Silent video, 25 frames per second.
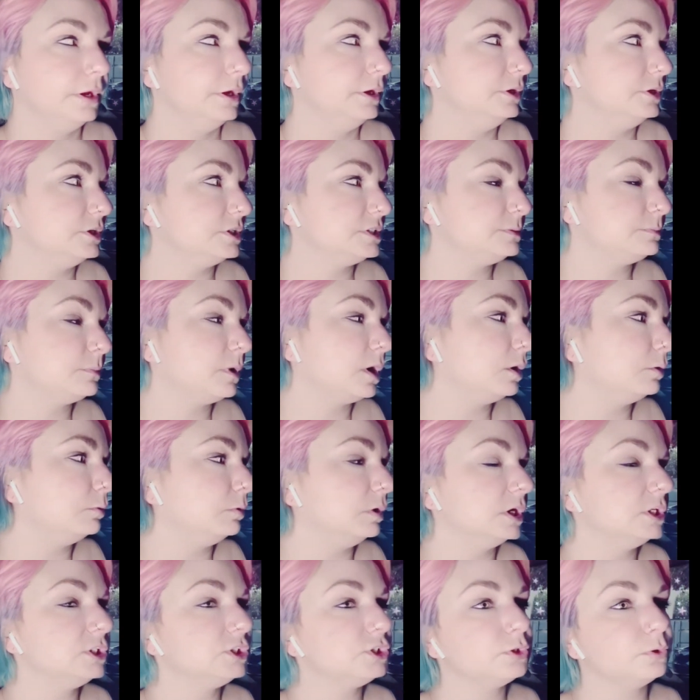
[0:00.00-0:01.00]
your
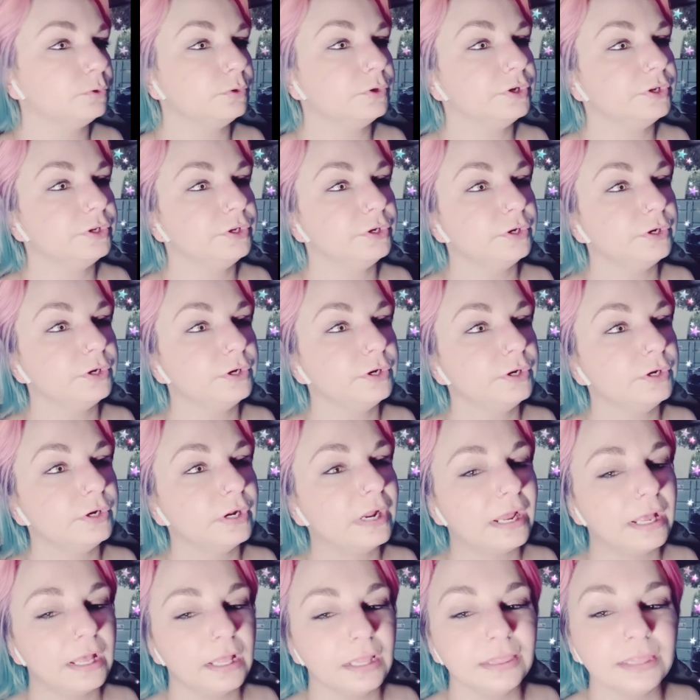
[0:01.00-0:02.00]
smartwatch, or your
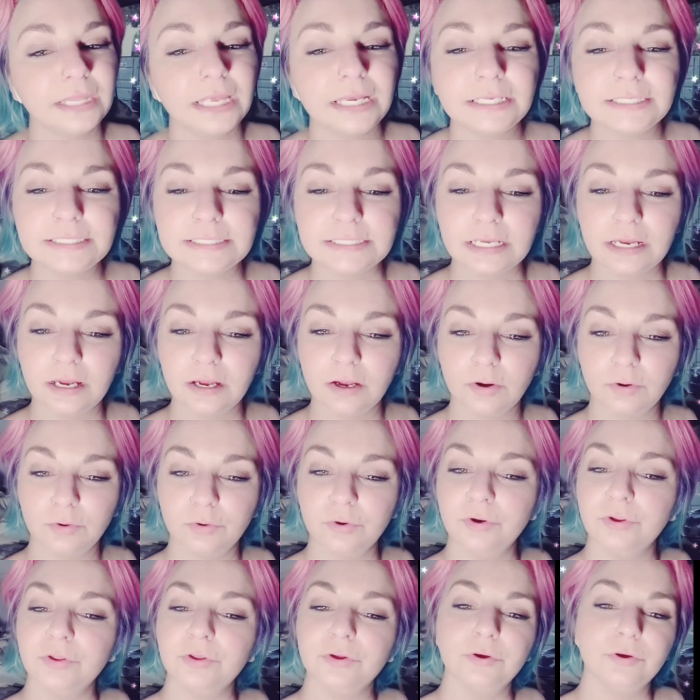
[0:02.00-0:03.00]
Alexa,
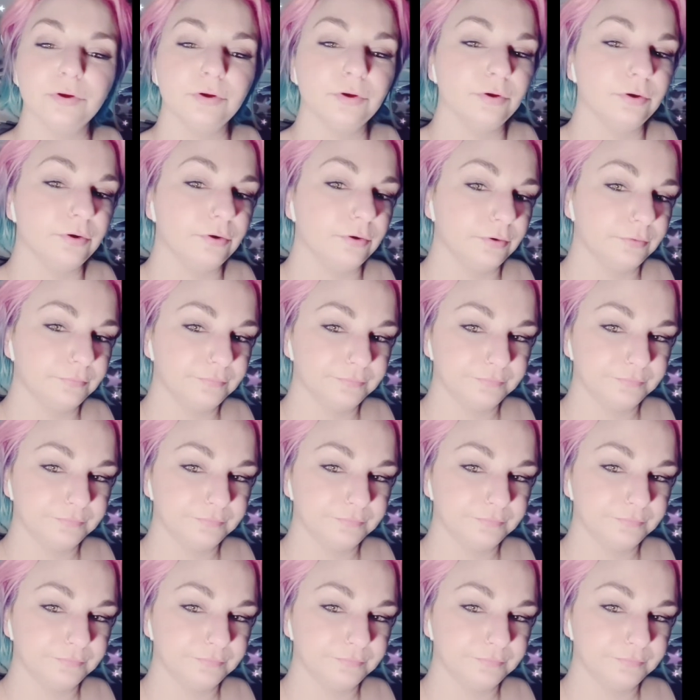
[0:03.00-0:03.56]
or your,